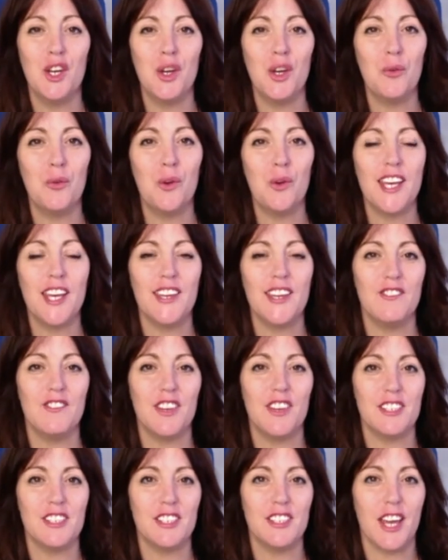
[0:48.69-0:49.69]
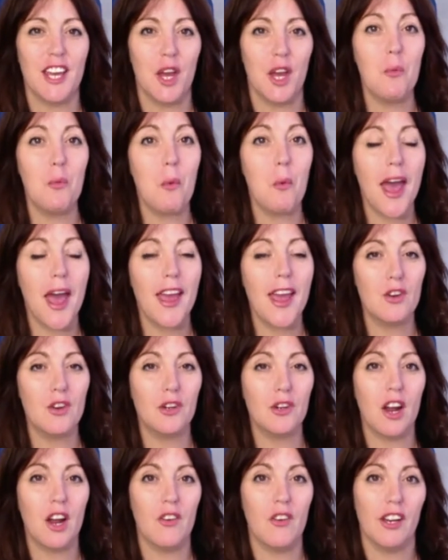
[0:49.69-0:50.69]
we investigate where you're
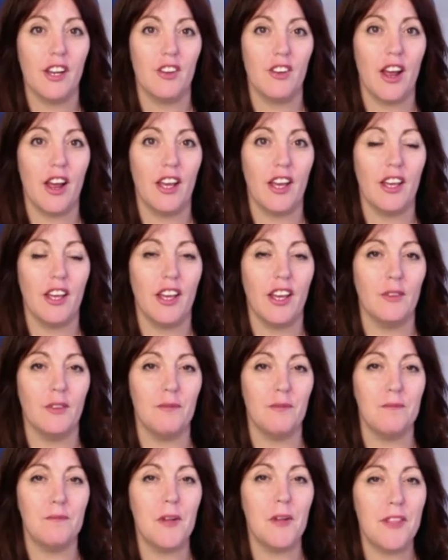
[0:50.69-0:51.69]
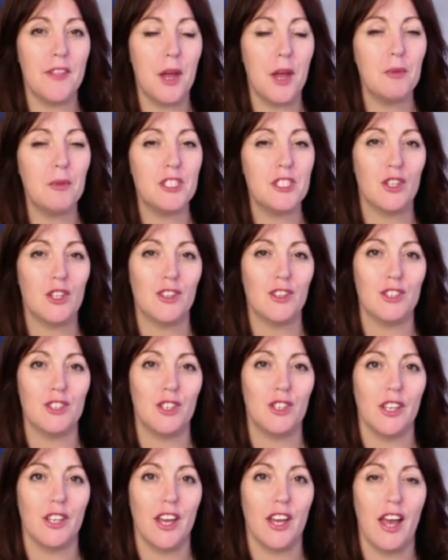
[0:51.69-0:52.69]
currently ranking, and then we start to
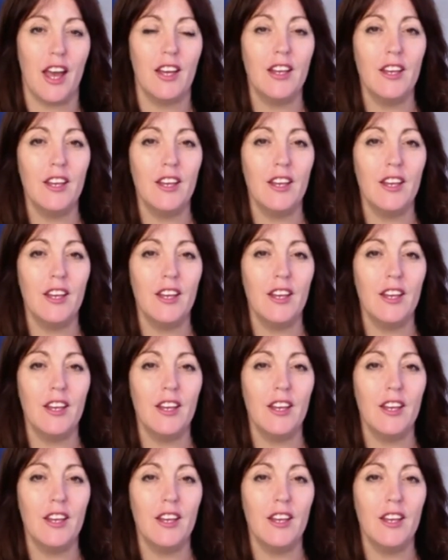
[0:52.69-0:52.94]
look at